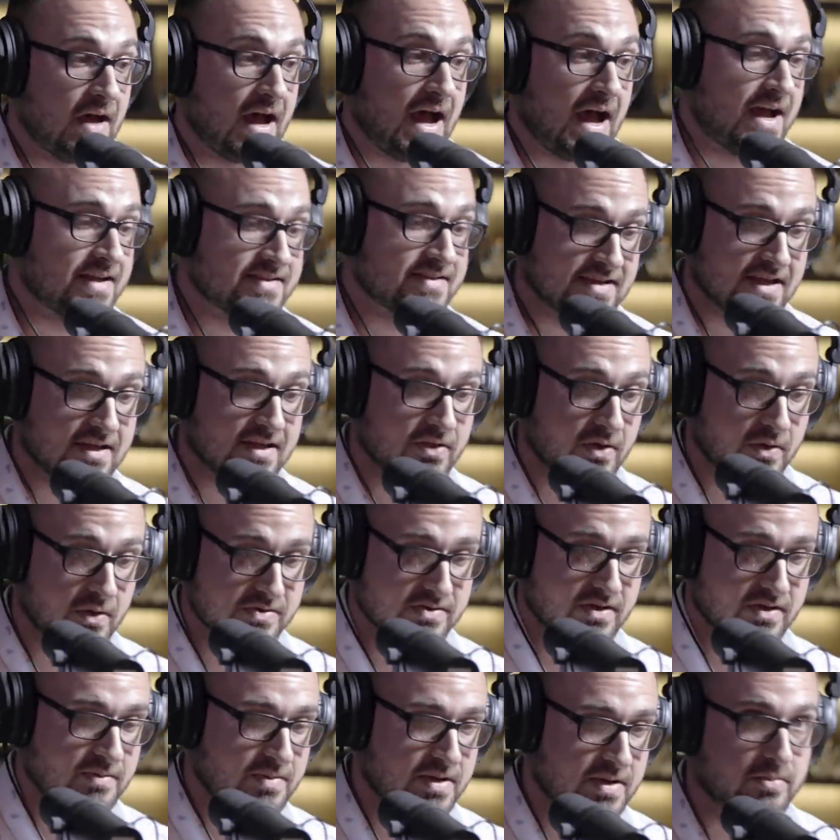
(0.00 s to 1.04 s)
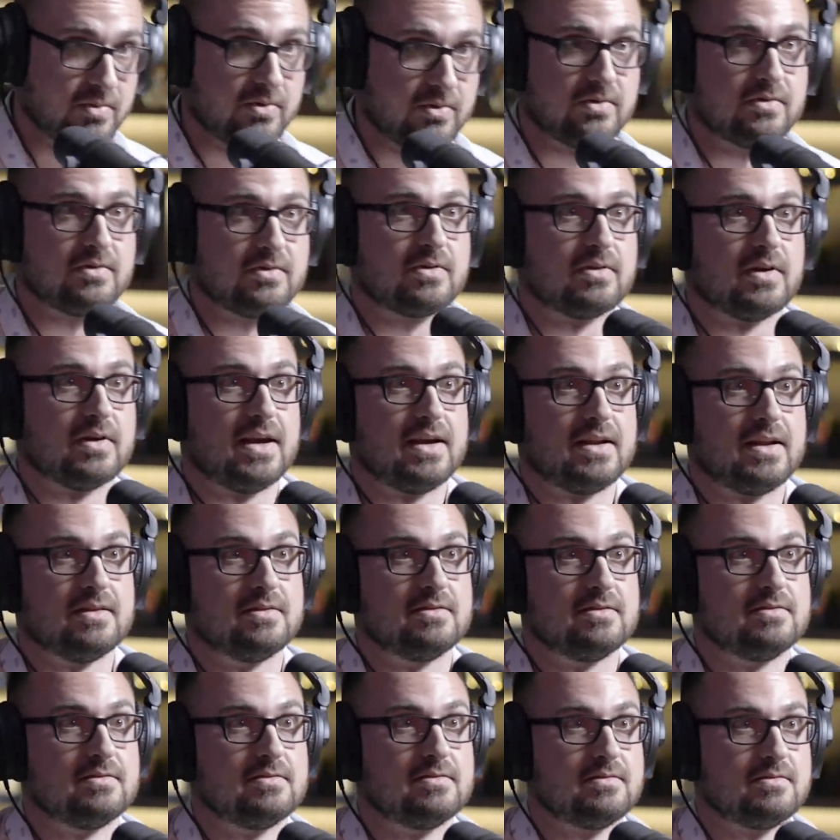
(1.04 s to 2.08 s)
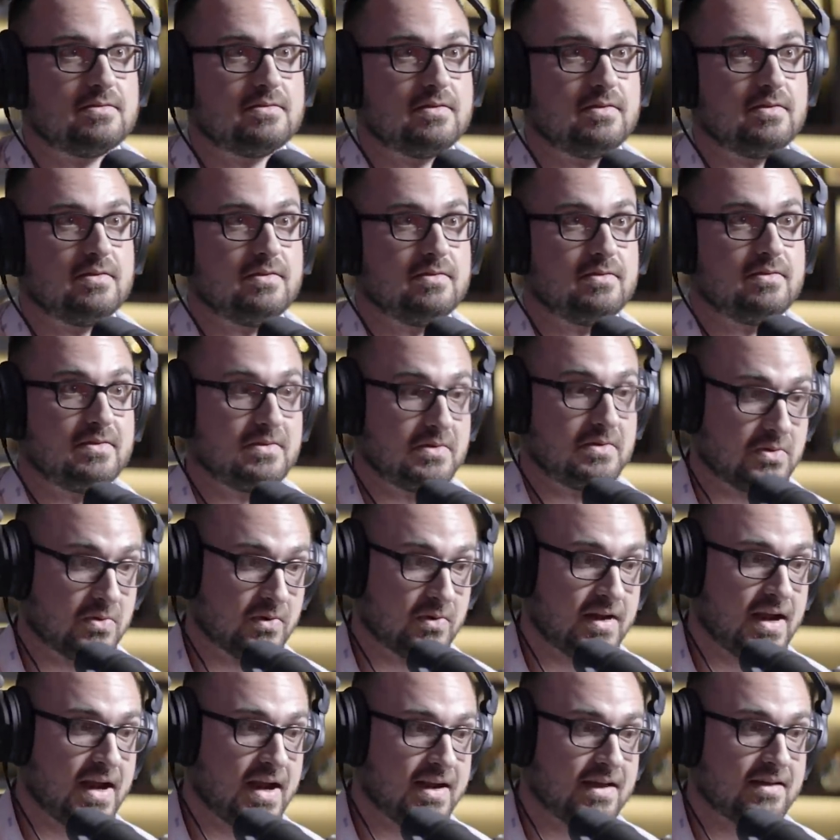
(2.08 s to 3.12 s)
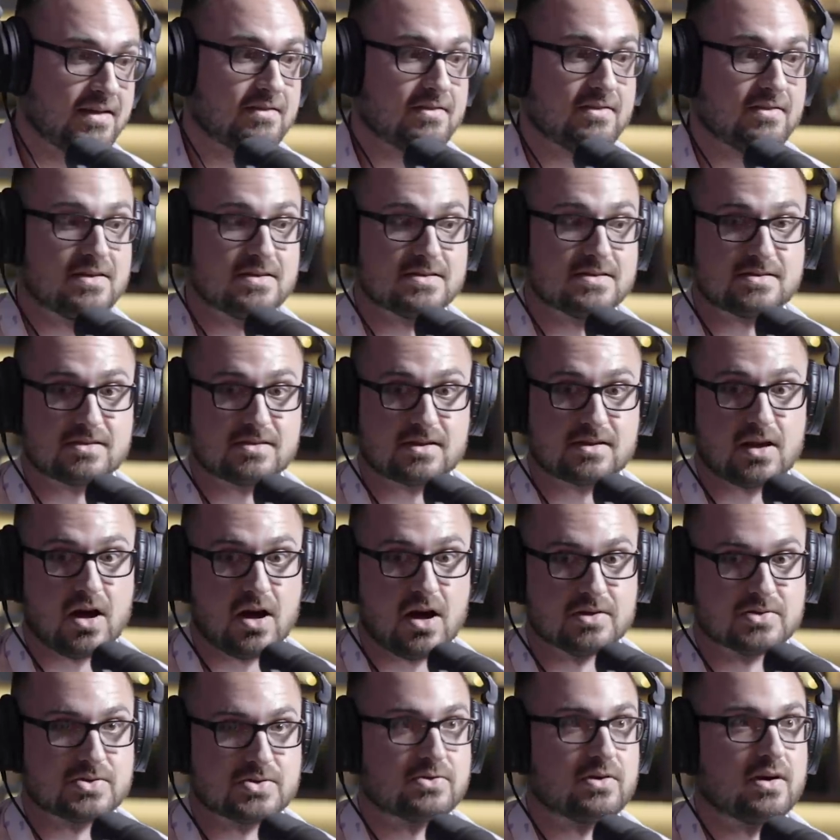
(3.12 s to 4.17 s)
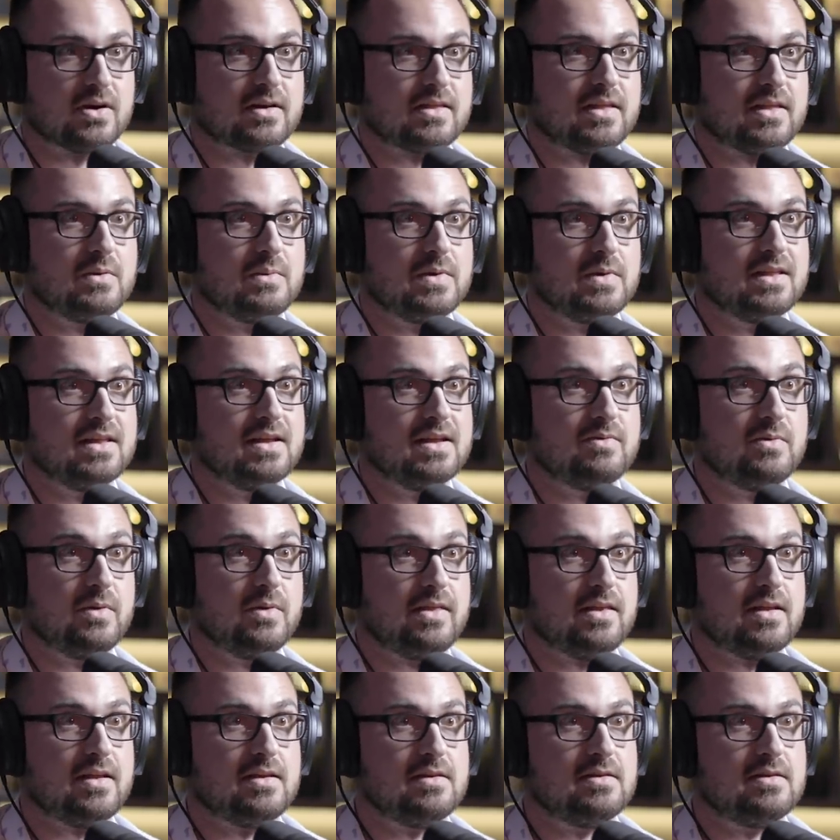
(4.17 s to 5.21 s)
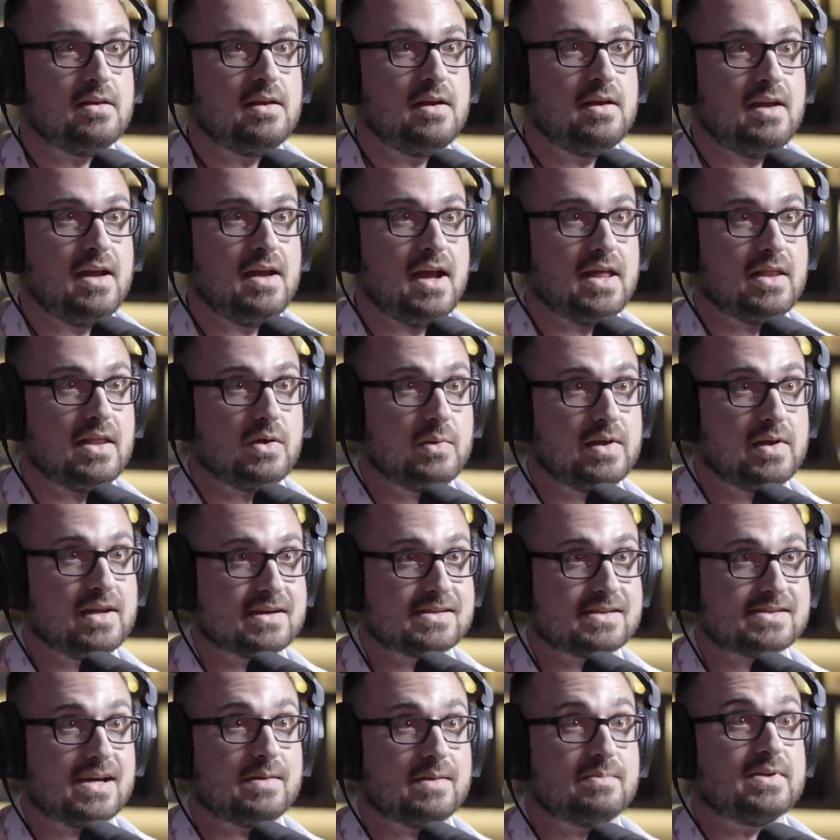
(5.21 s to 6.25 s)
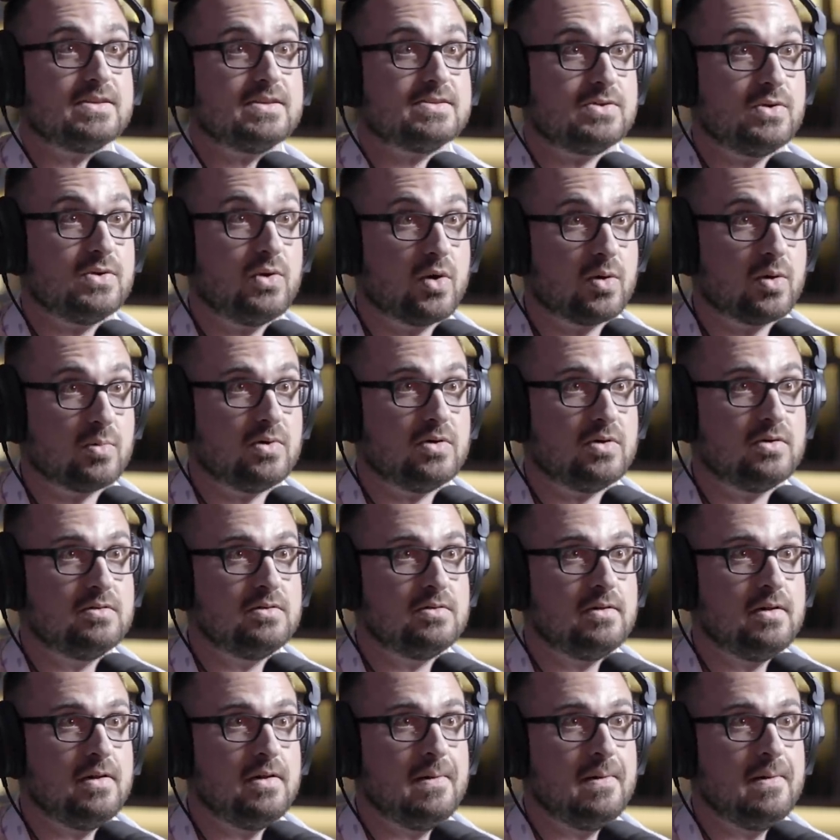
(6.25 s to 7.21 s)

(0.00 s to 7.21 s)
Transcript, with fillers: I say those are the people creating creating this construct that we live within and that we accept as normal.